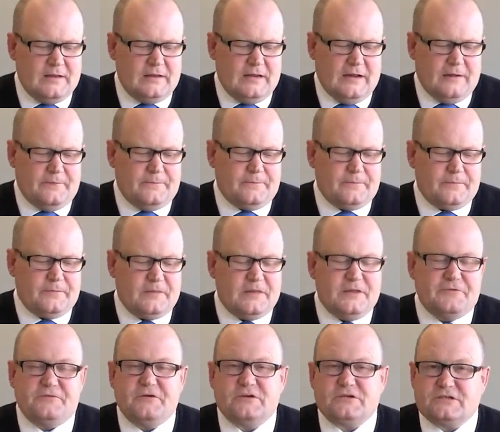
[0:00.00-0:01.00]
Now,
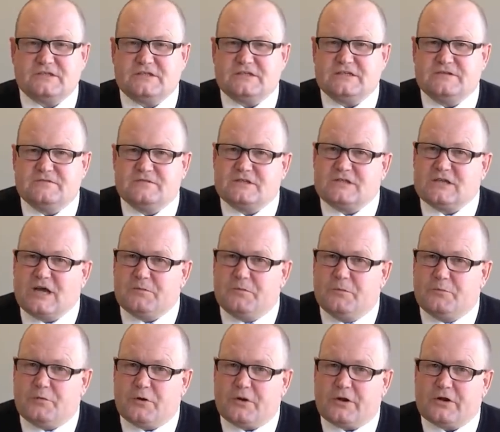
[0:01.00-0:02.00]
the efficiency of this type
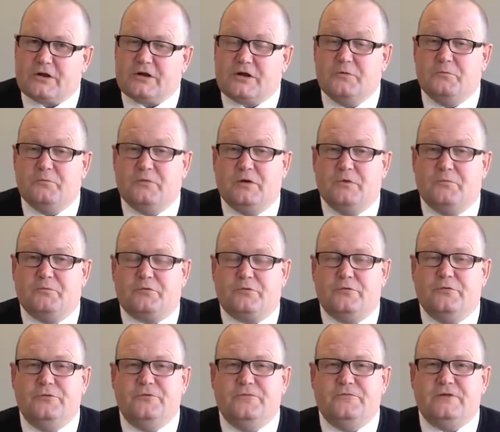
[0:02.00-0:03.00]
of product can be
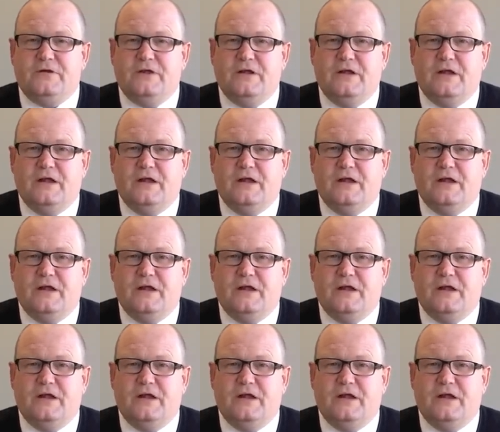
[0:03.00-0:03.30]
improved